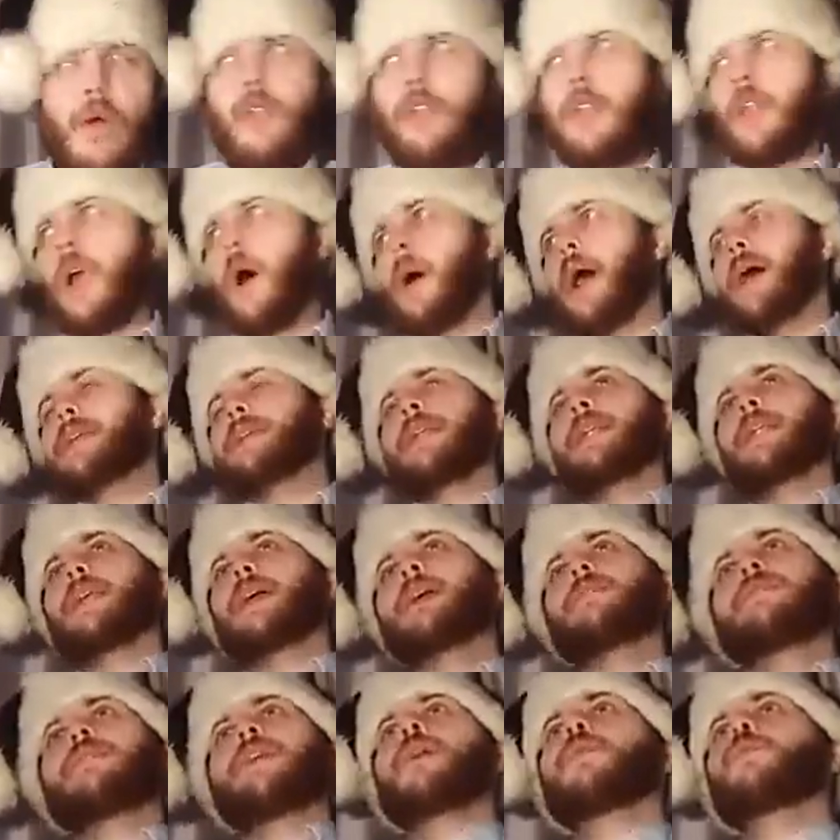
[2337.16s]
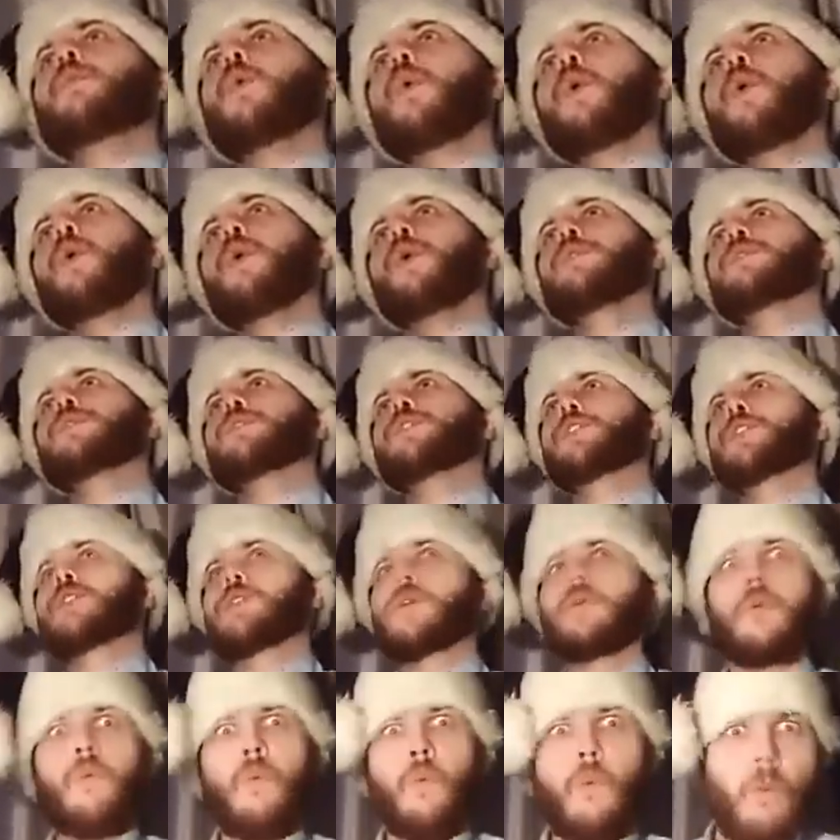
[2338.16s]
No, I didn't give her warts.
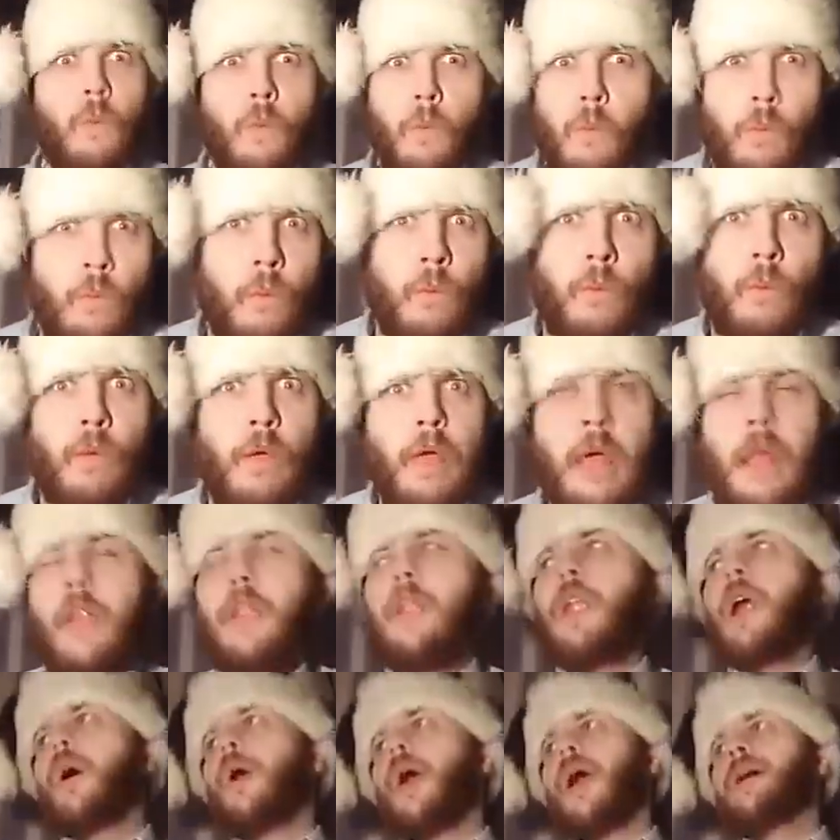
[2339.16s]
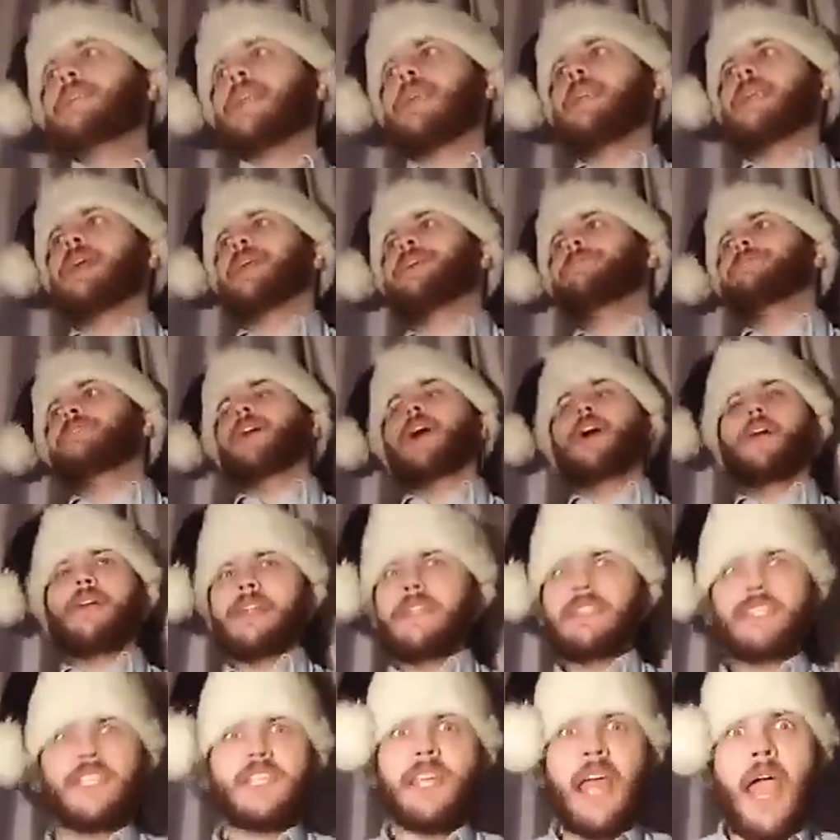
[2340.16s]
No, I didn't give her
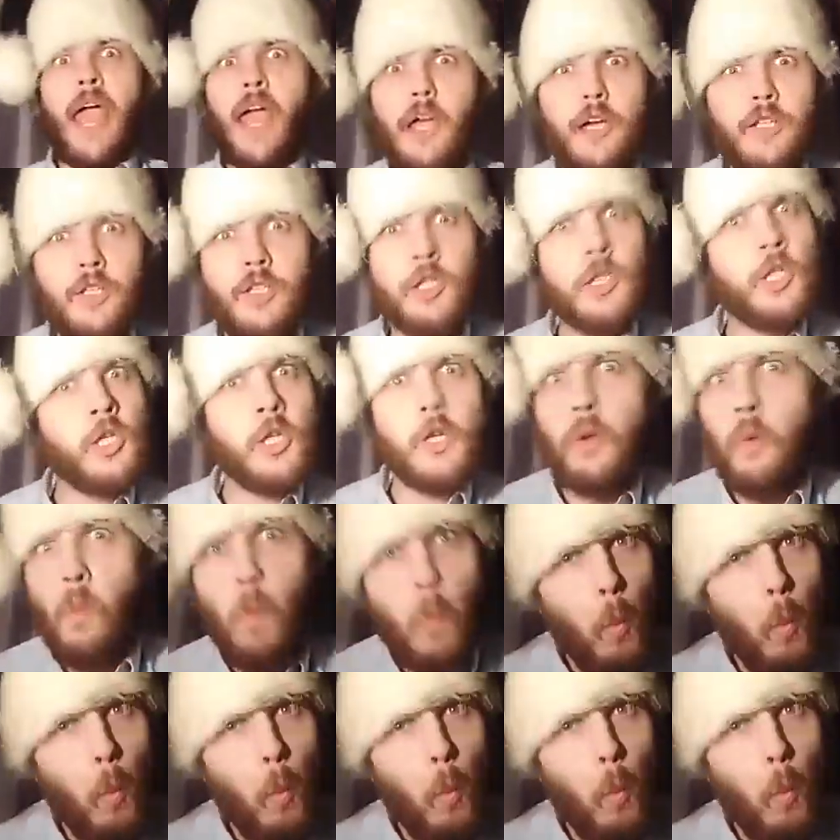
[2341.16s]
insects.